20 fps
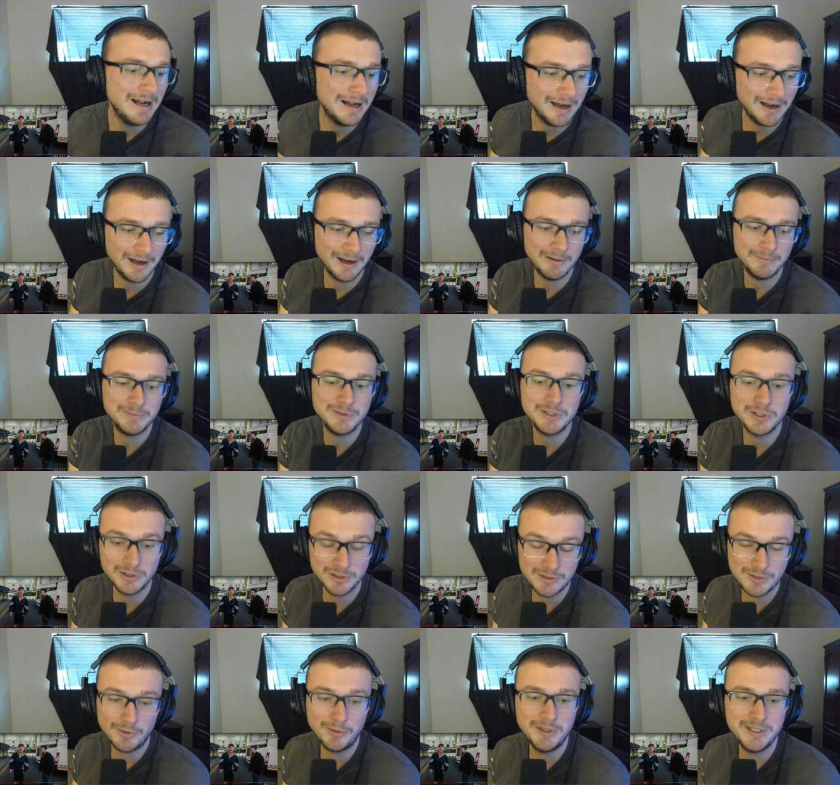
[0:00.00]
Um,
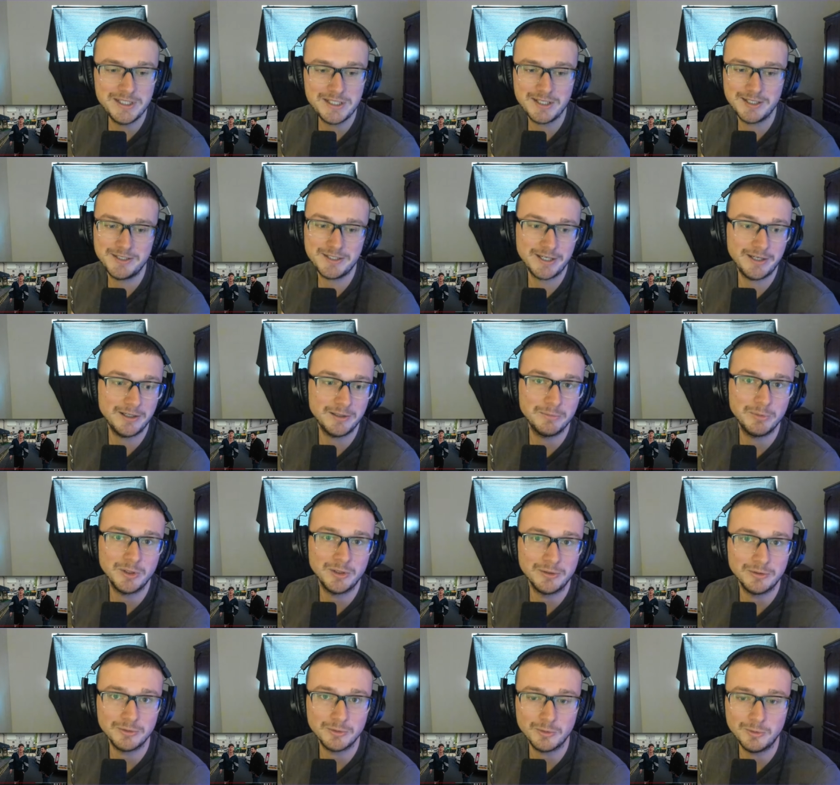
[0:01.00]
notoriously
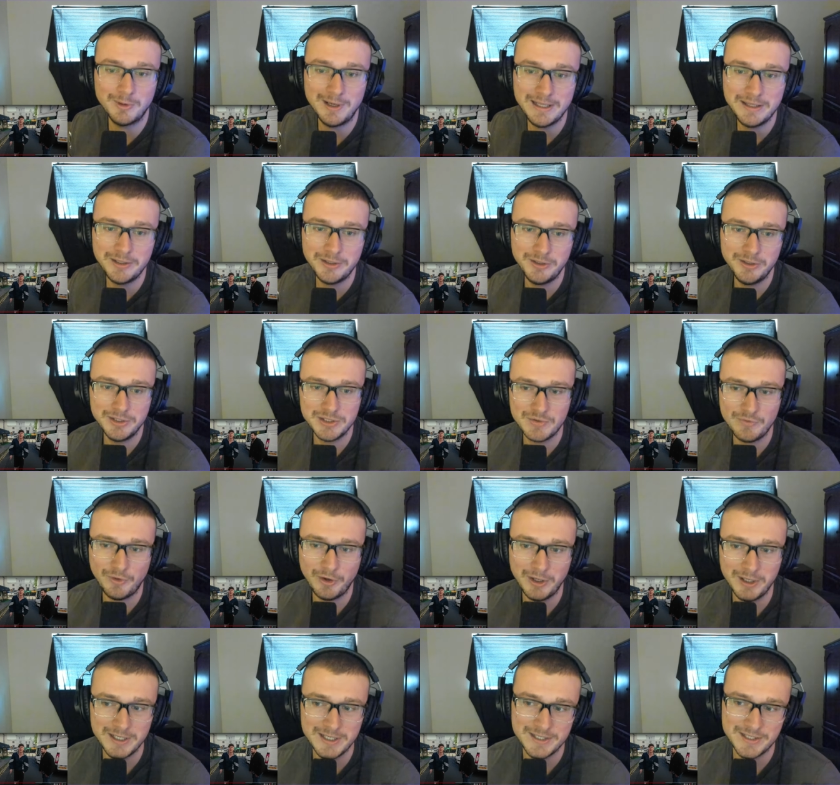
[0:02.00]
terrible weather as
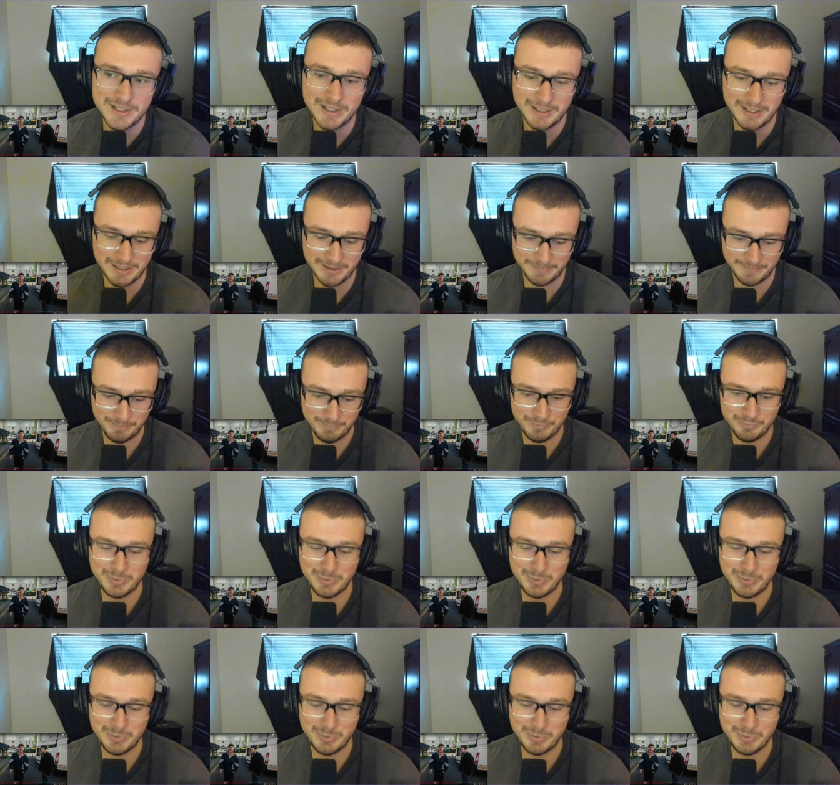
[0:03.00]
far as um,